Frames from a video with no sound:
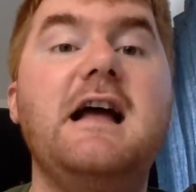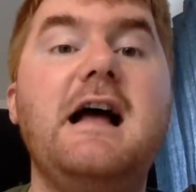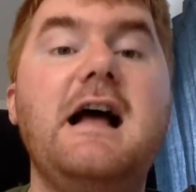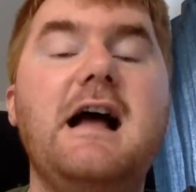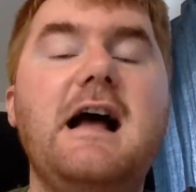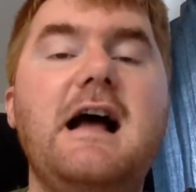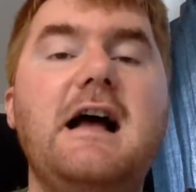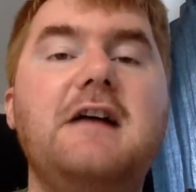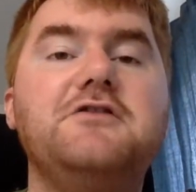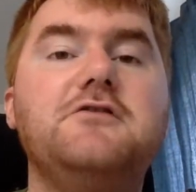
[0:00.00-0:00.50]

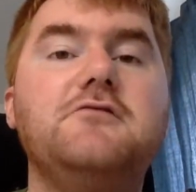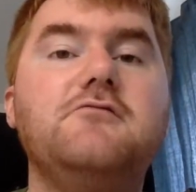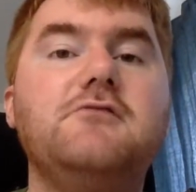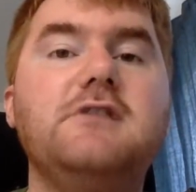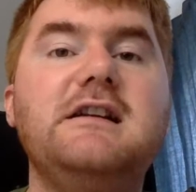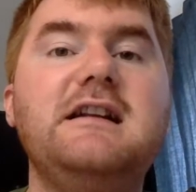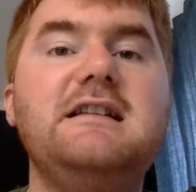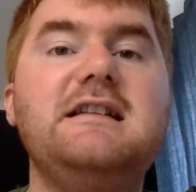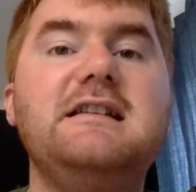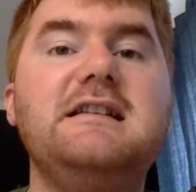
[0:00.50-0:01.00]
And you
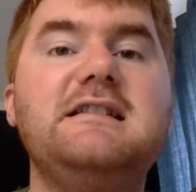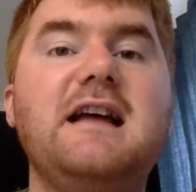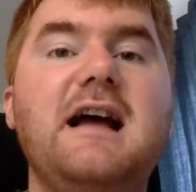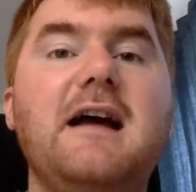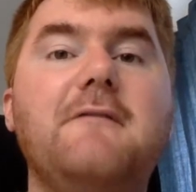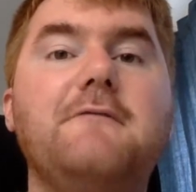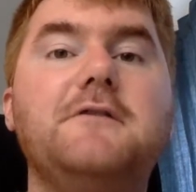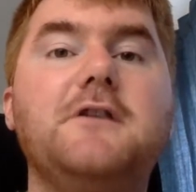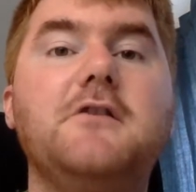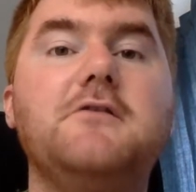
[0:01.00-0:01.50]
really need to
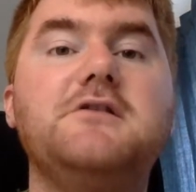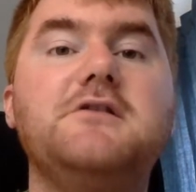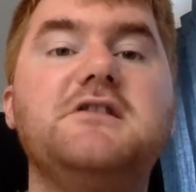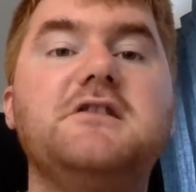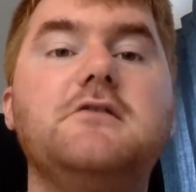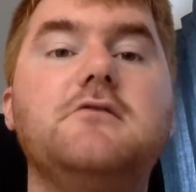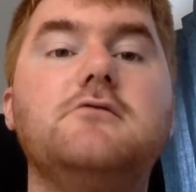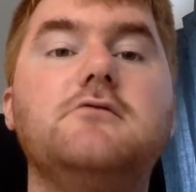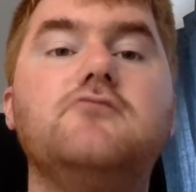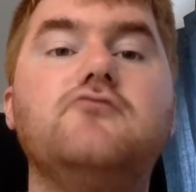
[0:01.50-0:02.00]
have those
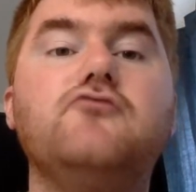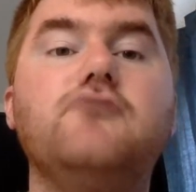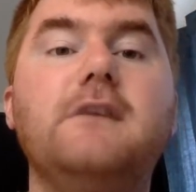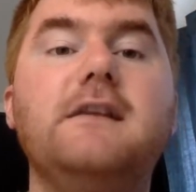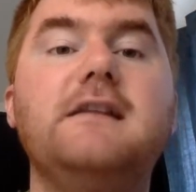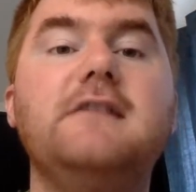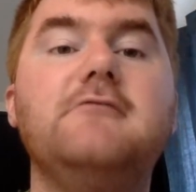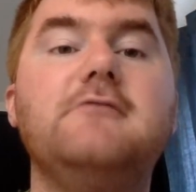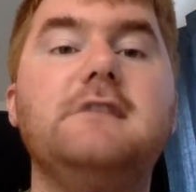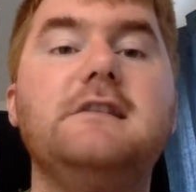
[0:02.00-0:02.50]
skills really,
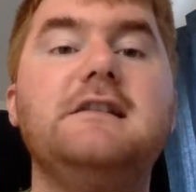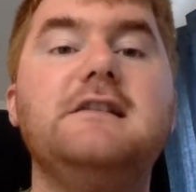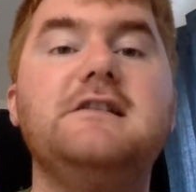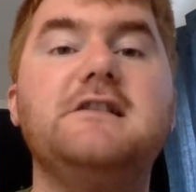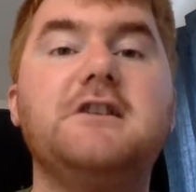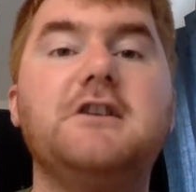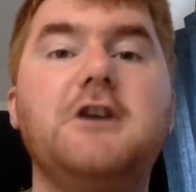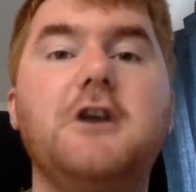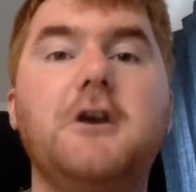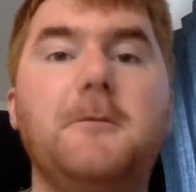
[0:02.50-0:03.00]
really
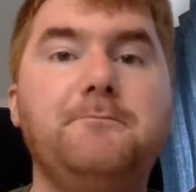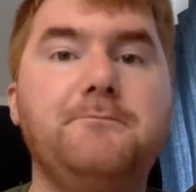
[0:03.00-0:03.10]
secure.